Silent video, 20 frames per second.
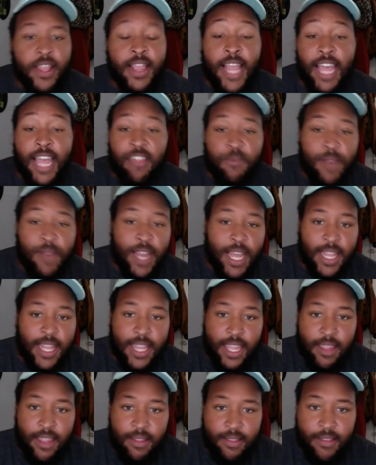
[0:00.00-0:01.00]
Last but not
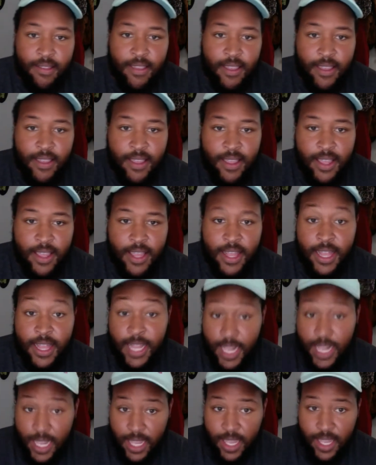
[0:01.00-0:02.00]
least,
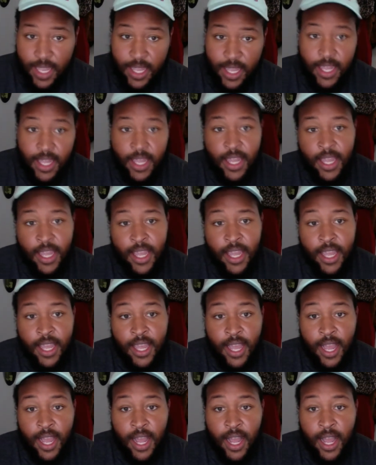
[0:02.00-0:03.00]
Link.
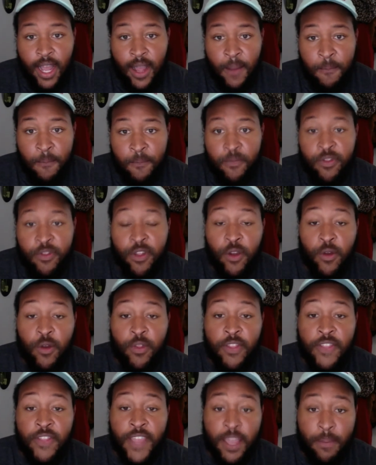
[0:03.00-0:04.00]
So
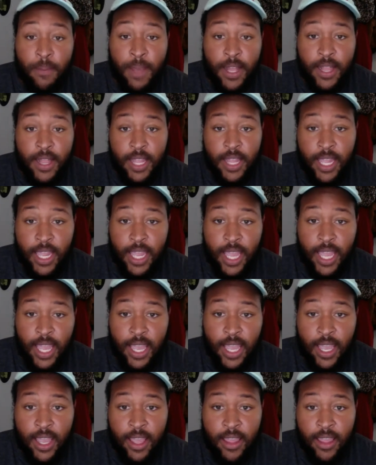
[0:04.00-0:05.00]
the thing about Link
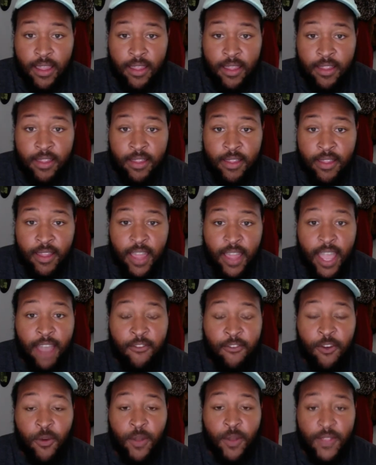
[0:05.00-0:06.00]
is
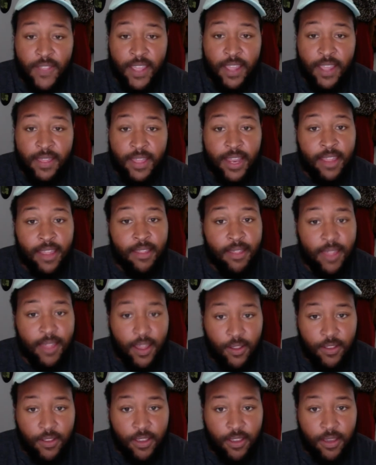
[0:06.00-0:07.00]
everyone thinks that he's
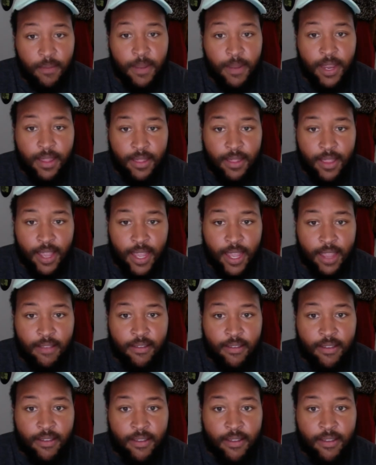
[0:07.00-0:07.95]
Zelda, but he's not.